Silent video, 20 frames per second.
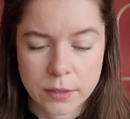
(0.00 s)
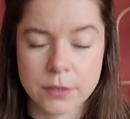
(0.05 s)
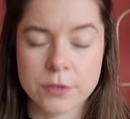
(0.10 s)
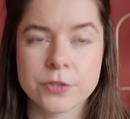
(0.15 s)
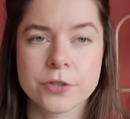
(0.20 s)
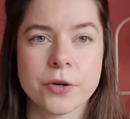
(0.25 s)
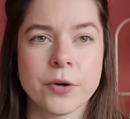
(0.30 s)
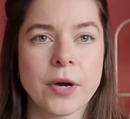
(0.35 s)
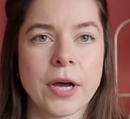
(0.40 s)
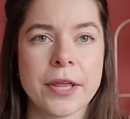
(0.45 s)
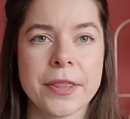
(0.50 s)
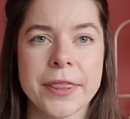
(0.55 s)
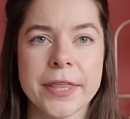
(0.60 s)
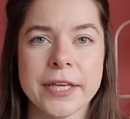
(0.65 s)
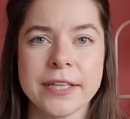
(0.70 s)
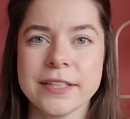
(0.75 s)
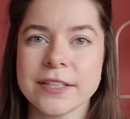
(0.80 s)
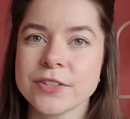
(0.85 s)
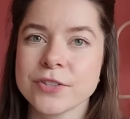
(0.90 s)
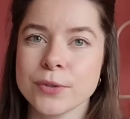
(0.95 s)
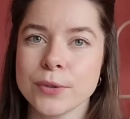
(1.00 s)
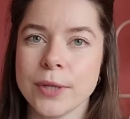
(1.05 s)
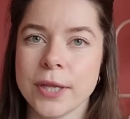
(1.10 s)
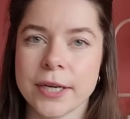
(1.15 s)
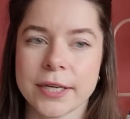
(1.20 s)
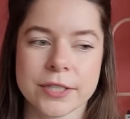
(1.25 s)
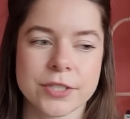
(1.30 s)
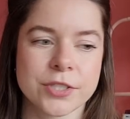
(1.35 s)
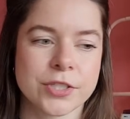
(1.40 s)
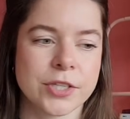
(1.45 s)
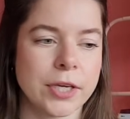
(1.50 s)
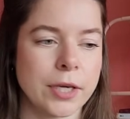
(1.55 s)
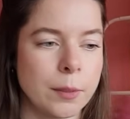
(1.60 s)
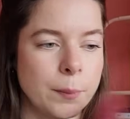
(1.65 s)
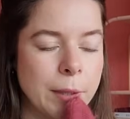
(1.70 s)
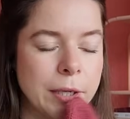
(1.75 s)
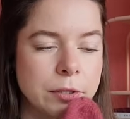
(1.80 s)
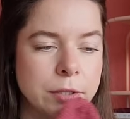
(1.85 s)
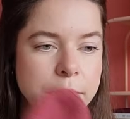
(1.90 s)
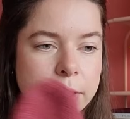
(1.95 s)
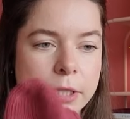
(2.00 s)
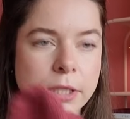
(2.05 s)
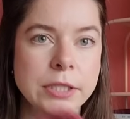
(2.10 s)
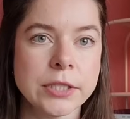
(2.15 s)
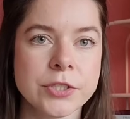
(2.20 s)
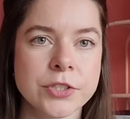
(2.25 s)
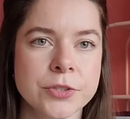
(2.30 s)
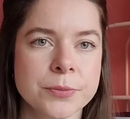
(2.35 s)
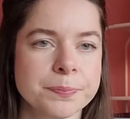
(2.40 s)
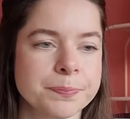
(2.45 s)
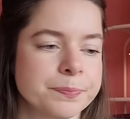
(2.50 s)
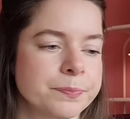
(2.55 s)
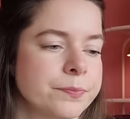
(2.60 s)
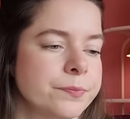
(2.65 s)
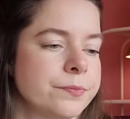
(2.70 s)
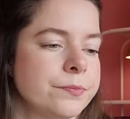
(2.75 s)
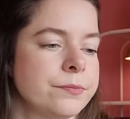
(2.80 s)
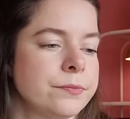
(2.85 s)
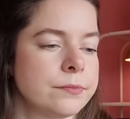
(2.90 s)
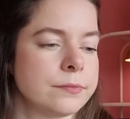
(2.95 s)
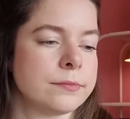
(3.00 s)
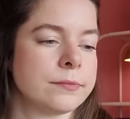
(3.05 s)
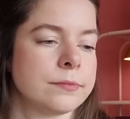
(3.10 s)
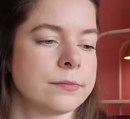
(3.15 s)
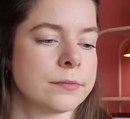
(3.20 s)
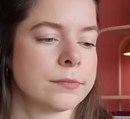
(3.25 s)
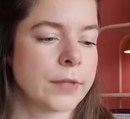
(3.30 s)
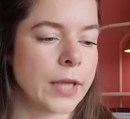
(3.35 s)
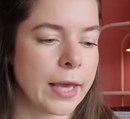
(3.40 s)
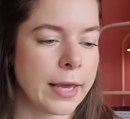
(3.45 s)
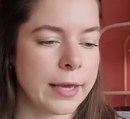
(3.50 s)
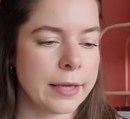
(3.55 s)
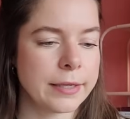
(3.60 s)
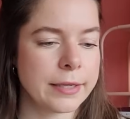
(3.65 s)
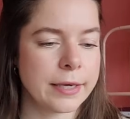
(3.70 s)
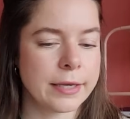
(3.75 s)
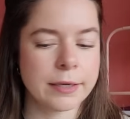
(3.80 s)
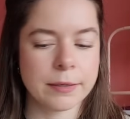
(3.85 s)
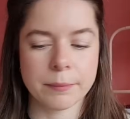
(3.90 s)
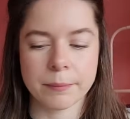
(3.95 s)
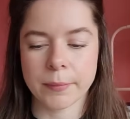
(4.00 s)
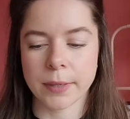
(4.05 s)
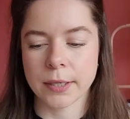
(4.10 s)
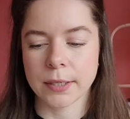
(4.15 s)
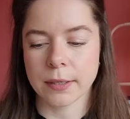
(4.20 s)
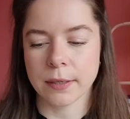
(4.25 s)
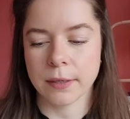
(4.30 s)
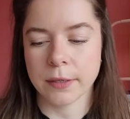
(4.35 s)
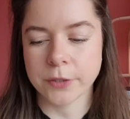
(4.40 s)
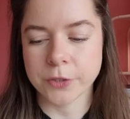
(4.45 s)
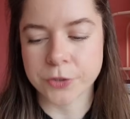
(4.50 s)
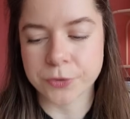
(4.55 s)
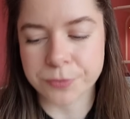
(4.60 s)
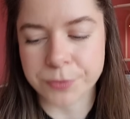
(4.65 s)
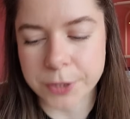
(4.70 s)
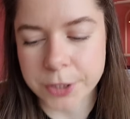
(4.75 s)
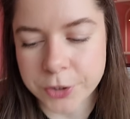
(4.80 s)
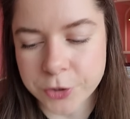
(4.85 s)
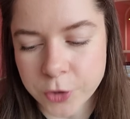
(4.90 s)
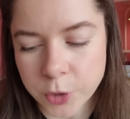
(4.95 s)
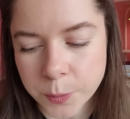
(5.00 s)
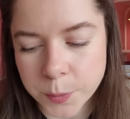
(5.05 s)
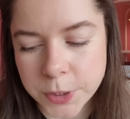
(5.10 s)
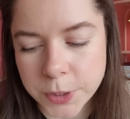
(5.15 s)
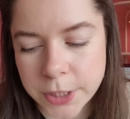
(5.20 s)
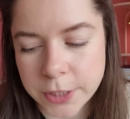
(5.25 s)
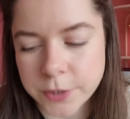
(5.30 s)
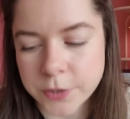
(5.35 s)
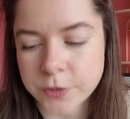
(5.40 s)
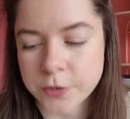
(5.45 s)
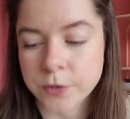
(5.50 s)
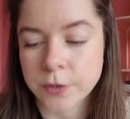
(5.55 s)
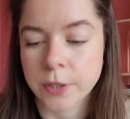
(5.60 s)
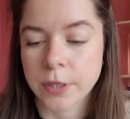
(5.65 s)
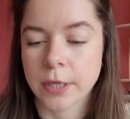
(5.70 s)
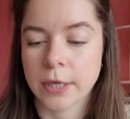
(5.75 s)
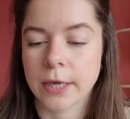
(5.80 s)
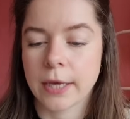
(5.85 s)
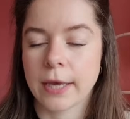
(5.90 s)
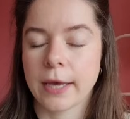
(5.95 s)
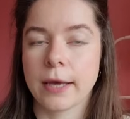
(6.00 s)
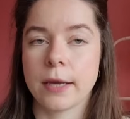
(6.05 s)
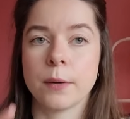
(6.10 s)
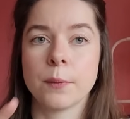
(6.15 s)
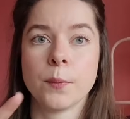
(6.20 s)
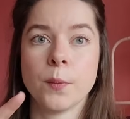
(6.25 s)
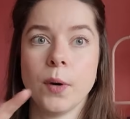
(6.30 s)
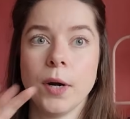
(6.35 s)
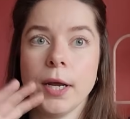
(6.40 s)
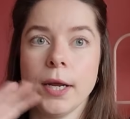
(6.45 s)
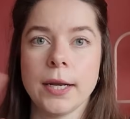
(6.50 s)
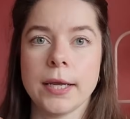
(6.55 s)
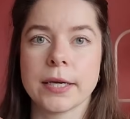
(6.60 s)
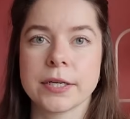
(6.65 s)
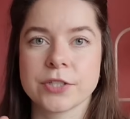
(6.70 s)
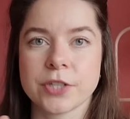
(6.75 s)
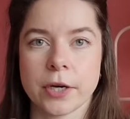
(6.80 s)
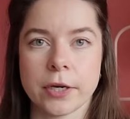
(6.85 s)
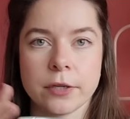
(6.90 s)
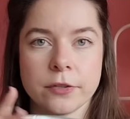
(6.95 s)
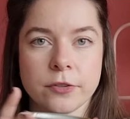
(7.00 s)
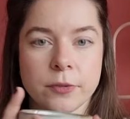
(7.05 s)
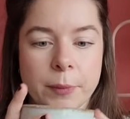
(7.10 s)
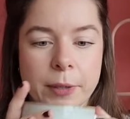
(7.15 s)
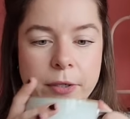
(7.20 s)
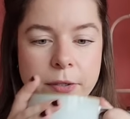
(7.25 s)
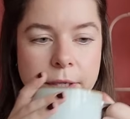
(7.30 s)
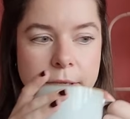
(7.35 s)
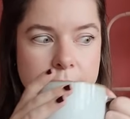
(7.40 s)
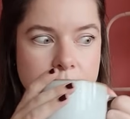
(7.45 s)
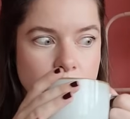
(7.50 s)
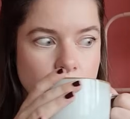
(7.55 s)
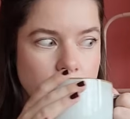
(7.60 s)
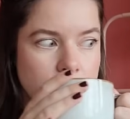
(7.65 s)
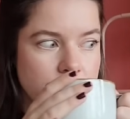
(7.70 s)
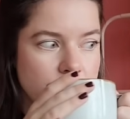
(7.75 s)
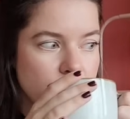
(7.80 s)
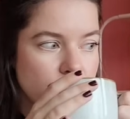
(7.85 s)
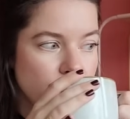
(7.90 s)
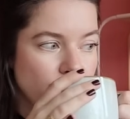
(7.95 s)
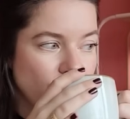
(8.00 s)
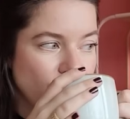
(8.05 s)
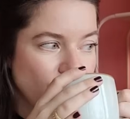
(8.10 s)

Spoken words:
So I think that's all I can say about these. And then my last finished object, and I'm really excited about that one.